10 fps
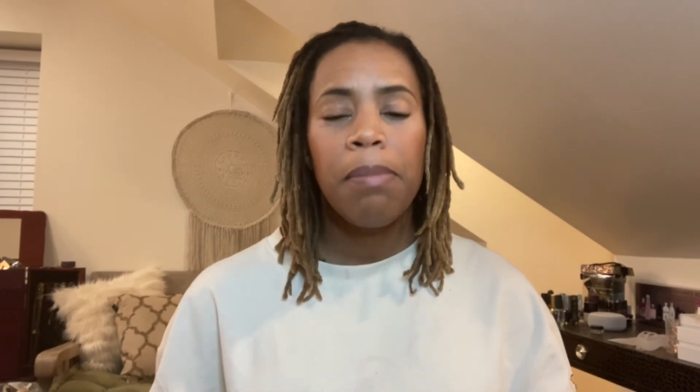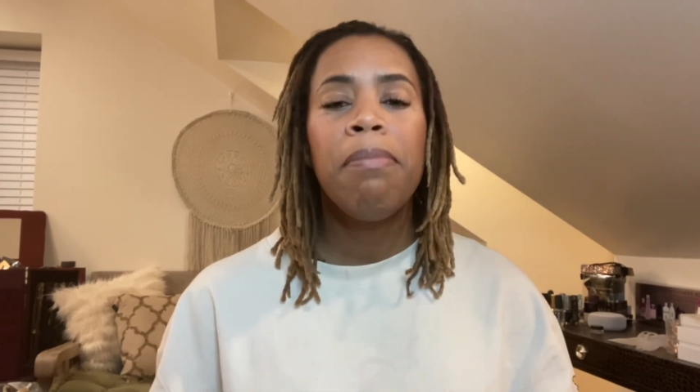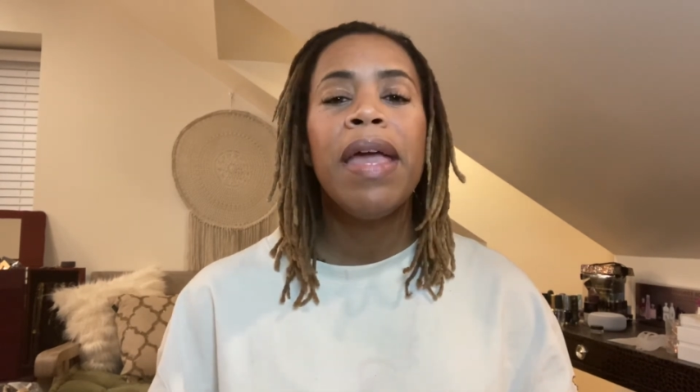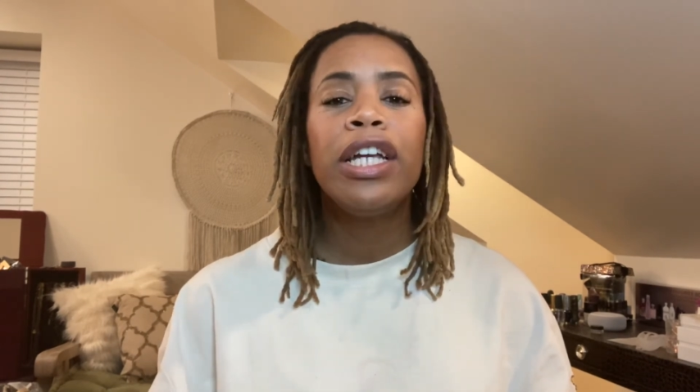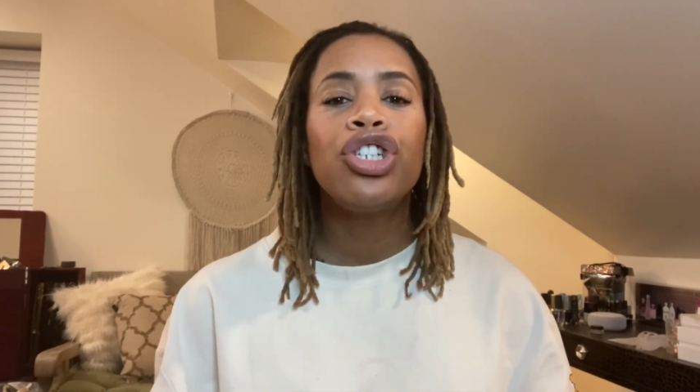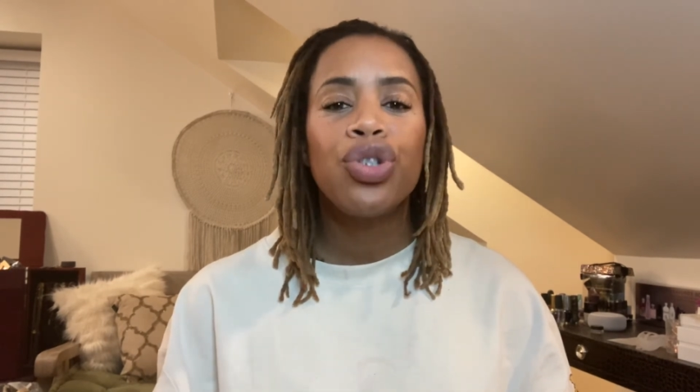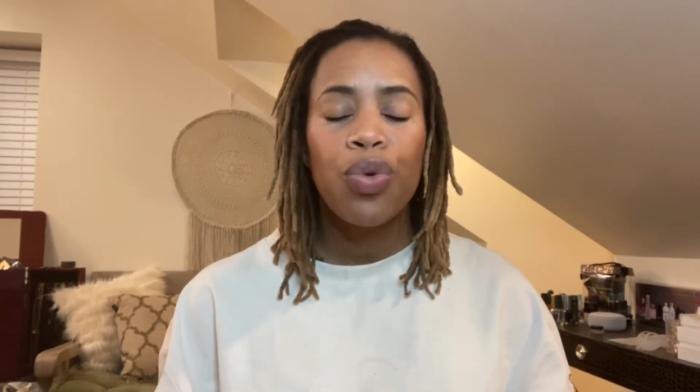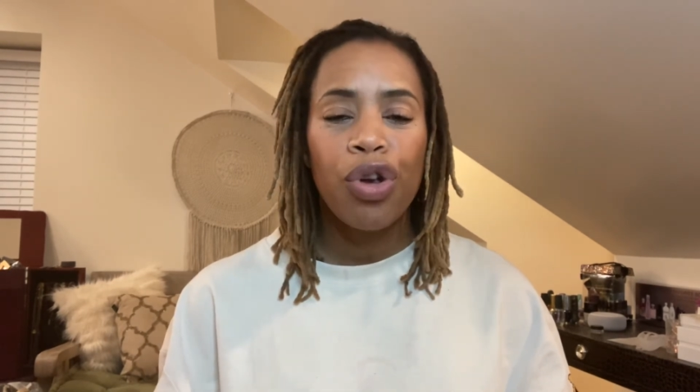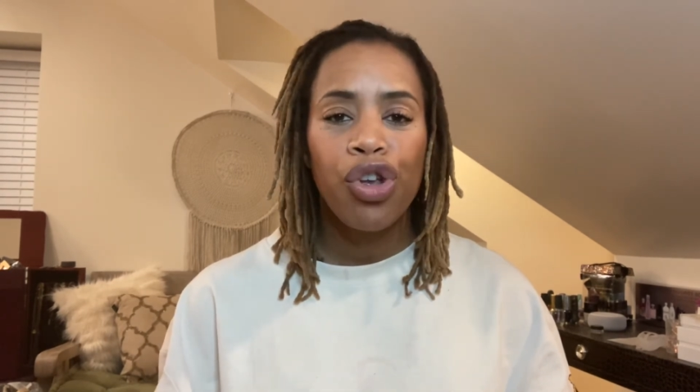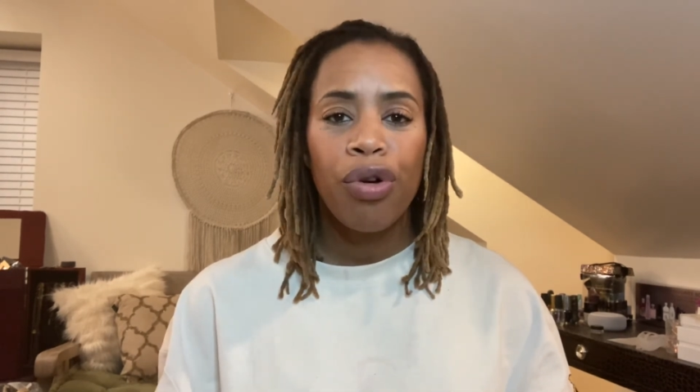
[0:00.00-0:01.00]
make
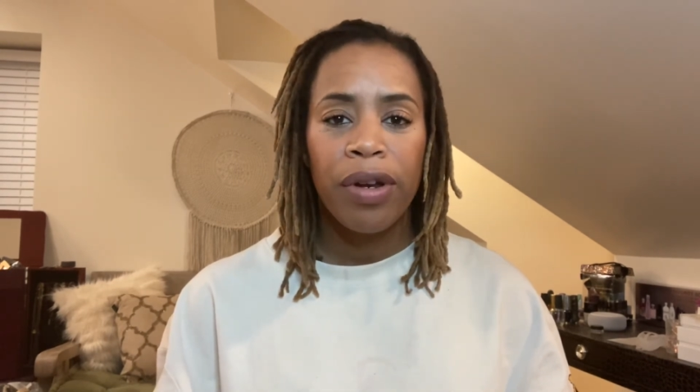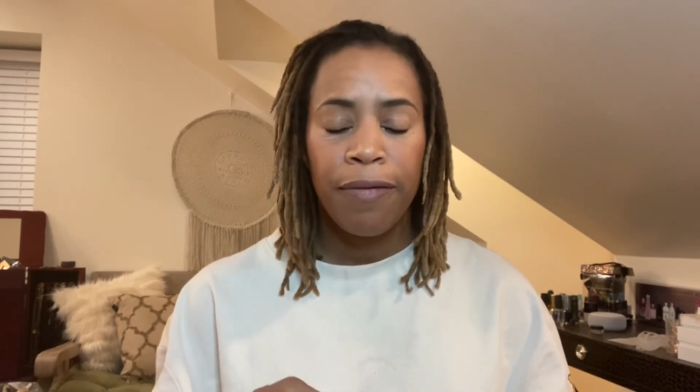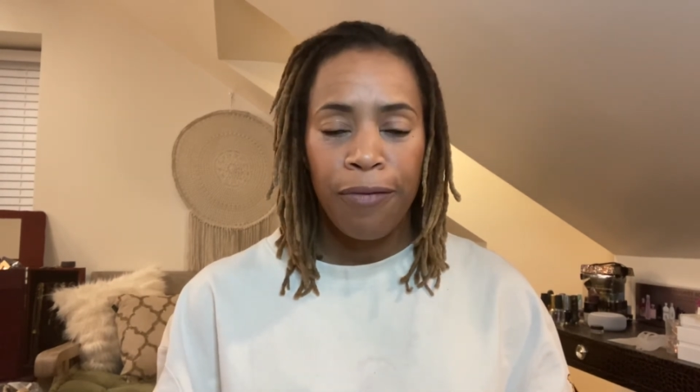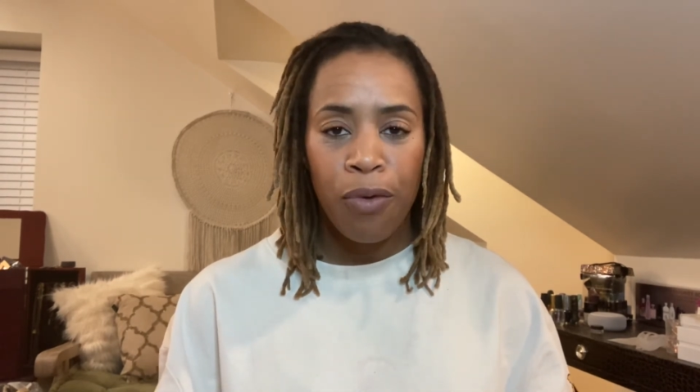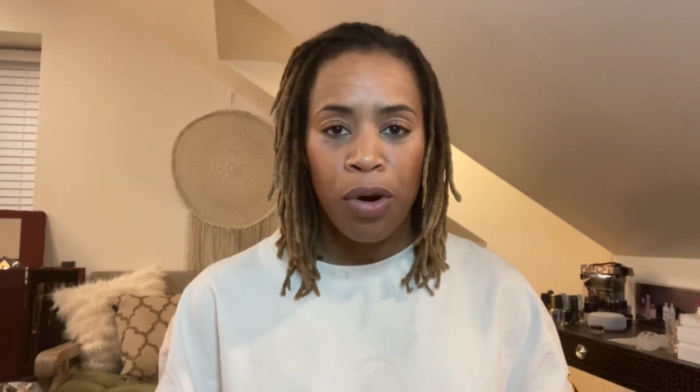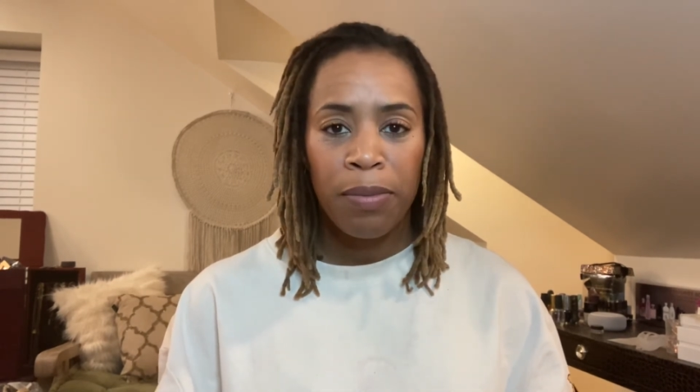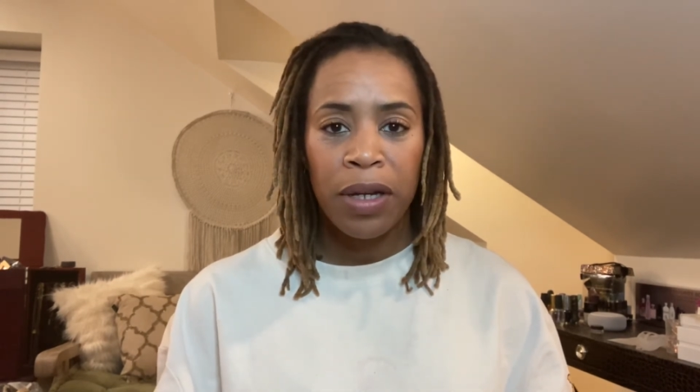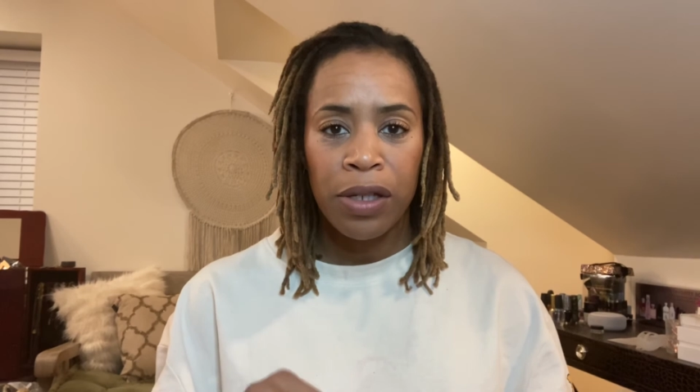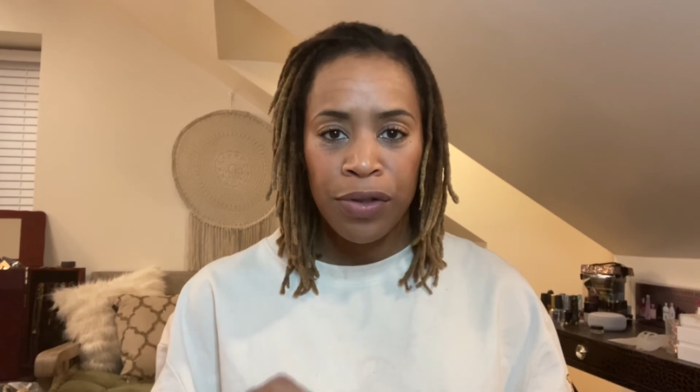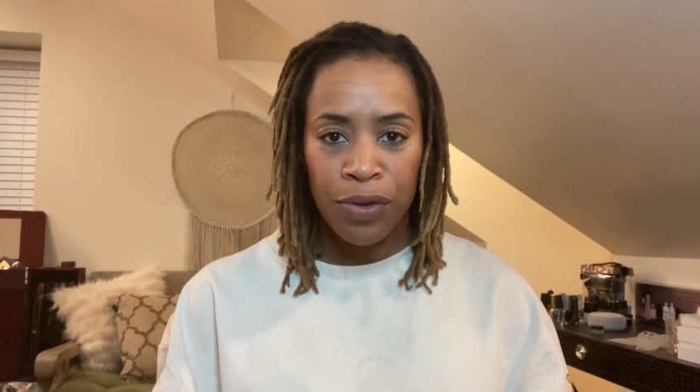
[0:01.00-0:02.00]
sure you're an informed
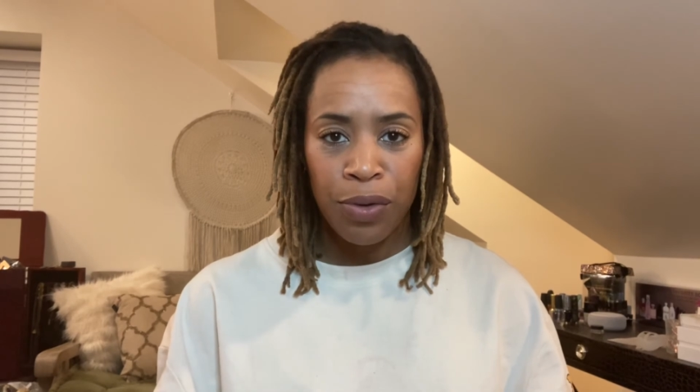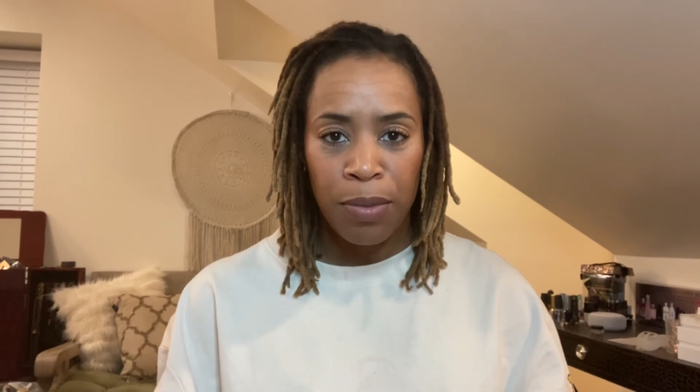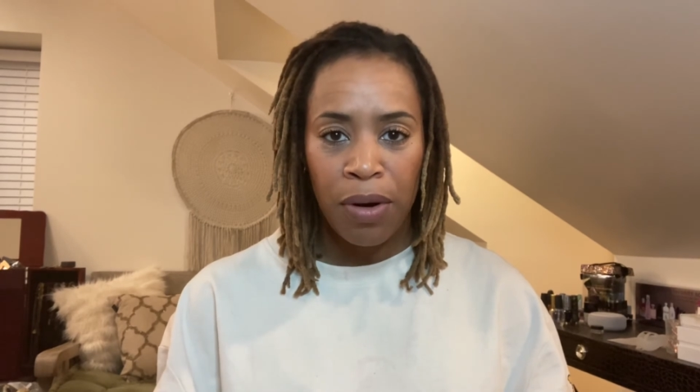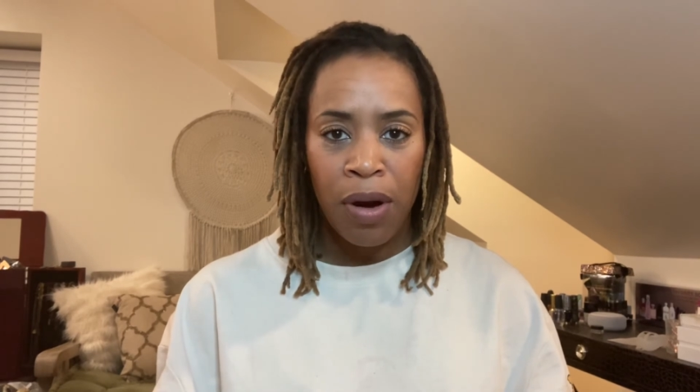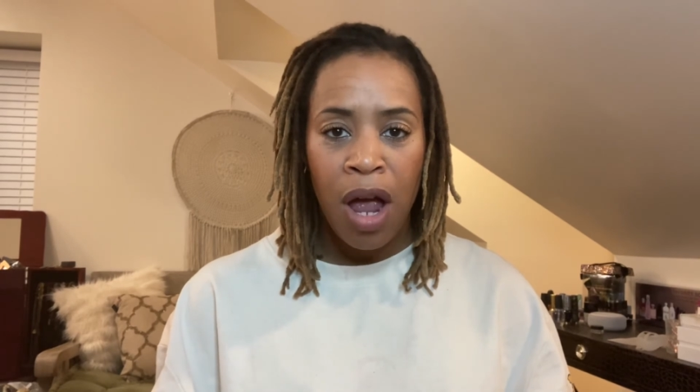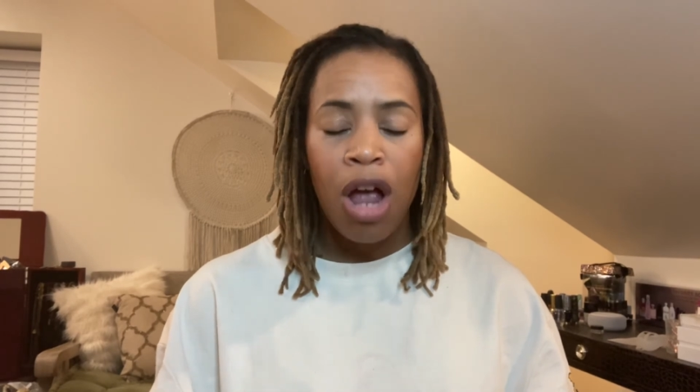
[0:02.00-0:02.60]
consumer.